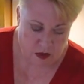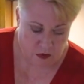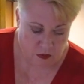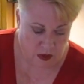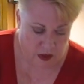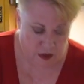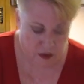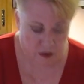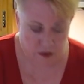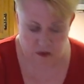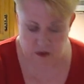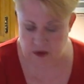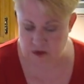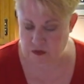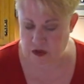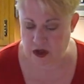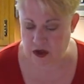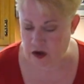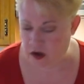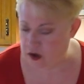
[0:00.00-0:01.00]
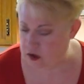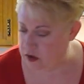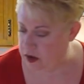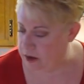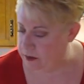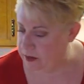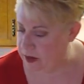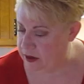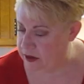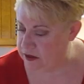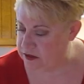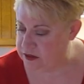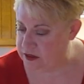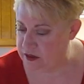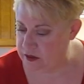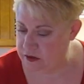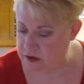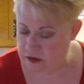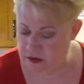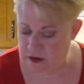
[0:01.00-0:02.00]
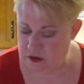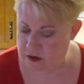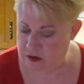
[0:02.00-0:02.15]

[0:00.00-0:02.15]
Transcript: Well, we've got our cranberries here,